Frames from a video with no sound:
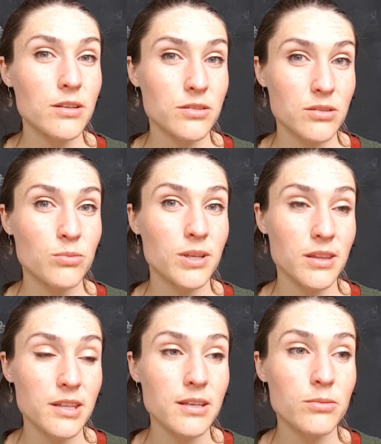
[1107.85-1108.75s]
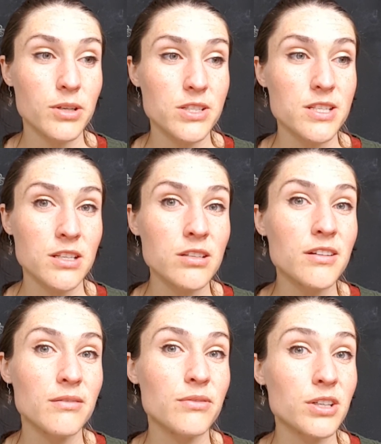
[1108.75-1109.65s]
We think we're such an
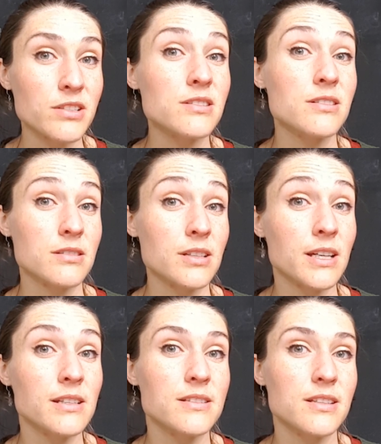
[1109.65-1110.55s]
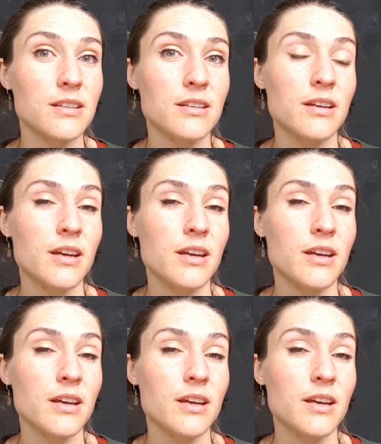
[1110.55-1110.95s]
advanced society